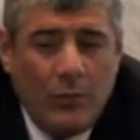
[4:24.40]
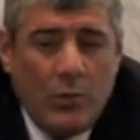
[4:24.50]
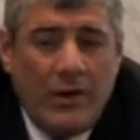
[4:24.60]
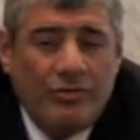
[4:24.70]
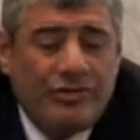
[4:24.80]

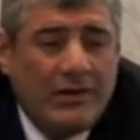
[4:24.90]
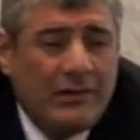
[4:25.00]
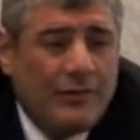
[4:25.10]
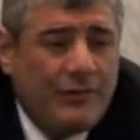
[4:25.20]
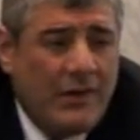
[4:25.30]
where is she
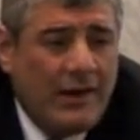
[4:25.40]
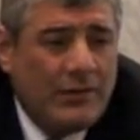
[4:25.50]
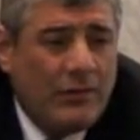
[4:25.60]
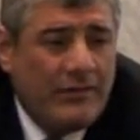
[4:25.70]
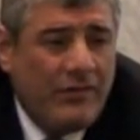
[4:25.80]
going to
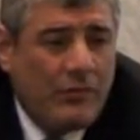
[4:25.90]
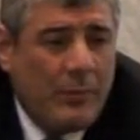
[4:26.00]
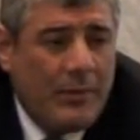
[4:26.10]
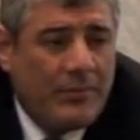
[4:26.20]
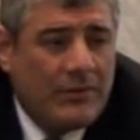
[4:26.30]
find all these
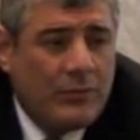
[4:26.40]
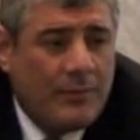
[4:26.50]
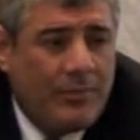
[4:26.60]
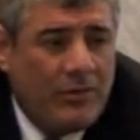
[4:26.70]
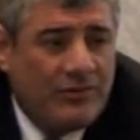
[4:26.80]
people to
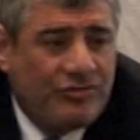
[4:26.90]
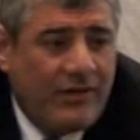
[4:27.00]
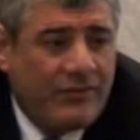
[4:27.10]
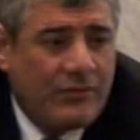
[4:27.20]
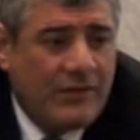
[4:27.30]

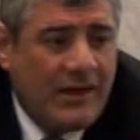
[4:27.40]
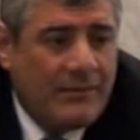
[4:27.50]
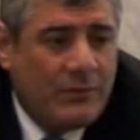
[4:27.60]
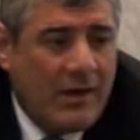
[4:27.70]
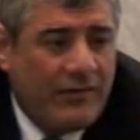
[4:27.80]
apologize to
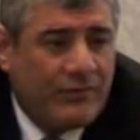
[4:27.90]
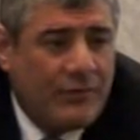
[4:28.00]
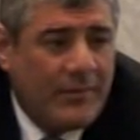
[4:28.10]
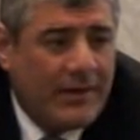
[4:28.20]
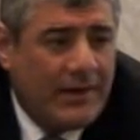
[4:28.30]
them, to ask
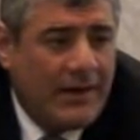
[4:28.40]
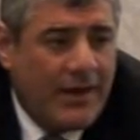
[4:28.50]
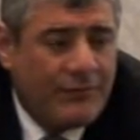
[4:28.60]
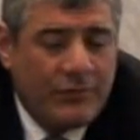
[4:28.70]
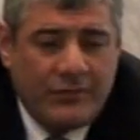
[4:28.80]
for
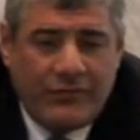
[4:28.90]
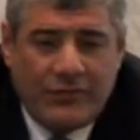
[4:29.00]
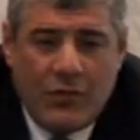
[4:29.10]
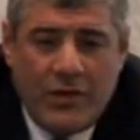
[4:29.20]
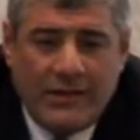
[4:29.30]
mechila for
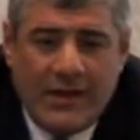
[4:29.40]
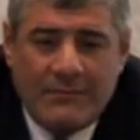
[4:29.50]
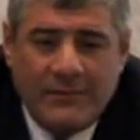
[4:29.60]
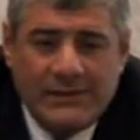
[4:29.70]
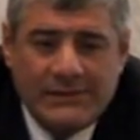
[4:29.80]
destroying
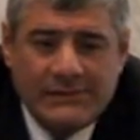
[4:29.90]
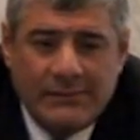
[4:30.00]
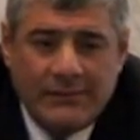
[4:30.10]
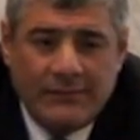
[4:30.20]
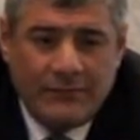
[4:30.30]
them,
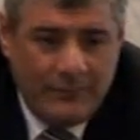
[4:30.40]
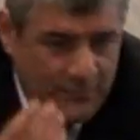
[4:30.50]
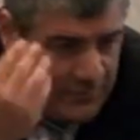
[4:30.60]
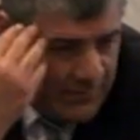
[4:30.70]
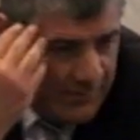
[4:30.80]

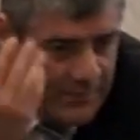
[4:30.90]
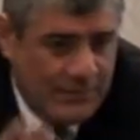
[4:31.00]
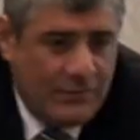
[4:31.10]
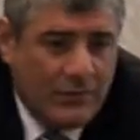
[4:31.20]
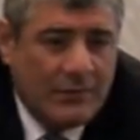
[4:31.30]

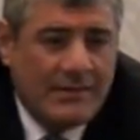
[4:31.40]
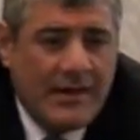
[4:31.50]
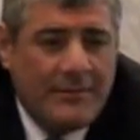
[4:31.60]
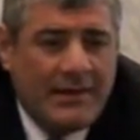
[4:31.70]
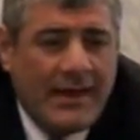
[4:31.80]
to
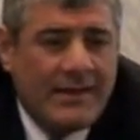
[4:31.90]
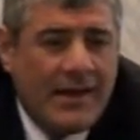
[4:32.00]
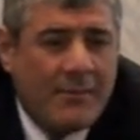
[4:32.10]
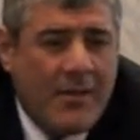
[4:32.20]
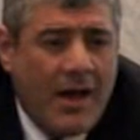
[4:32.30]
contaminate
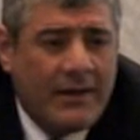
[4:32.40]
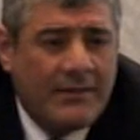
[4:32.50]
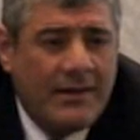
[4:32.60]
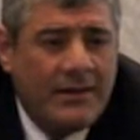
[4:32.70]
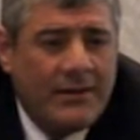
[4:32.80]
their mind,